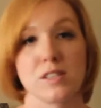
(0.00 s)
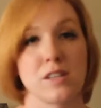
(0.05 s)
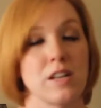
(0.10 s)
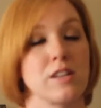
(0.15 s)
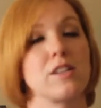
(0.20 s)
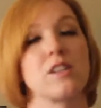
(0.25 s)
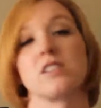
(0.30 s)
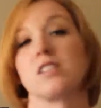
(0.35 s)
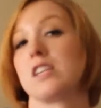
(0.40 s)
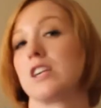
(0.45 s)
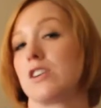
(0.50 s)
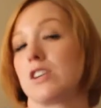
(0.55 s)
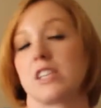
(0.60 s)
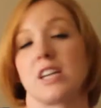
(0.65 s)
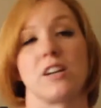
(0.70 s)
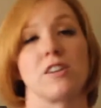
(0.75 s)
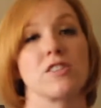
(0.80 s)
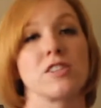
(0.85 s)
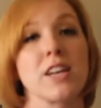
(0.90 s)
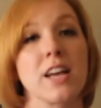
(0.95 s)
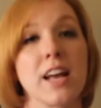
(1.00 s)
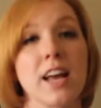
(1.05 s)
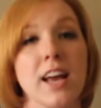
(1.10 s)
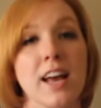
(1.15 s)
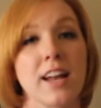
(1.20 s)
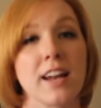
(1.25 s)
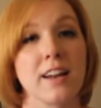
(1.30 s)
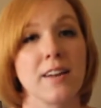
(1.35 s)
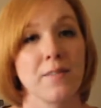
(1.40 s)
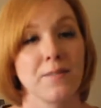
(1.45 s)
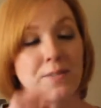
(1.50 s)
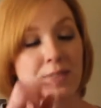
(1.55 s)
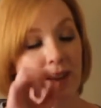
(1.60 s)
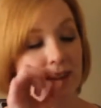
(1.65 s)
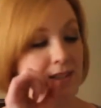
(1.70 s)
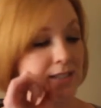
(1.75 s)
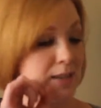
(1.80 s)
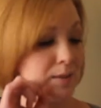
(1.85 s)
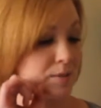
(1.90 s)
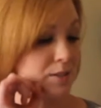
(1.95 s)
it doesn't irritate her skin.
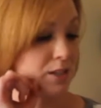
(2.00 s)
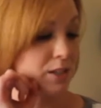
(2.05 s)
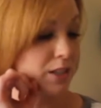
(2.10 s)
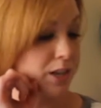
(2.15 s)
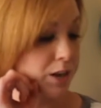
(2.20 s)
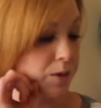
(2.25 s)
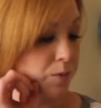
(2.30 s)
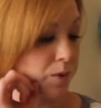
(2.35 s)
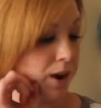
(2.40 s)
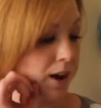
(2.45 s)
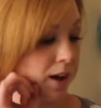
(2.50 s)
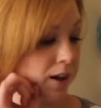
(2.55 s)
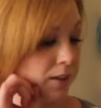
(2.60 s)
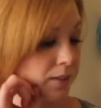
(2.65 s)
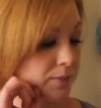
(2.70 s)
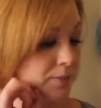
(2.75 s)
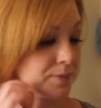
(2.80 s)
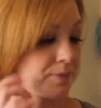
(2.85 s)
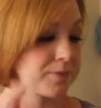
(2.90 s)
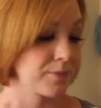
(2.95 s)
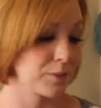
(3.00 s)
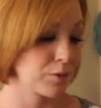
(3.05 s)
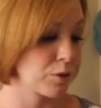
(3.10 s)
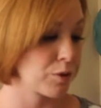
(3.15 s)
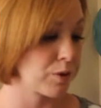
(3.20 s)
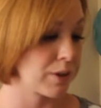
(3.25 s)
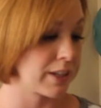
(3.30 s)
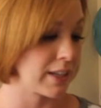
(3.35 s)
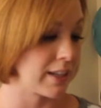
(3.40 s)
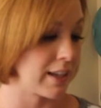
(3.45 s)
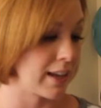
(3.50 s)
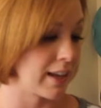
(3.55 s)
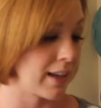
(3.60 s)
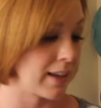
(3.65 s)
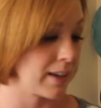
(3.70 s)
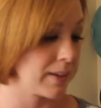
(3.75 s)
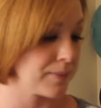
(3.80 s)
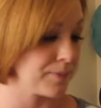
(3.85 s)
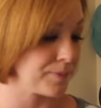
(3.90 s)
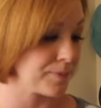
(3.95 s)
It seems to clean well. We're really
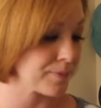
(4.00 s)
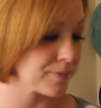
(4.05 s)
liking it.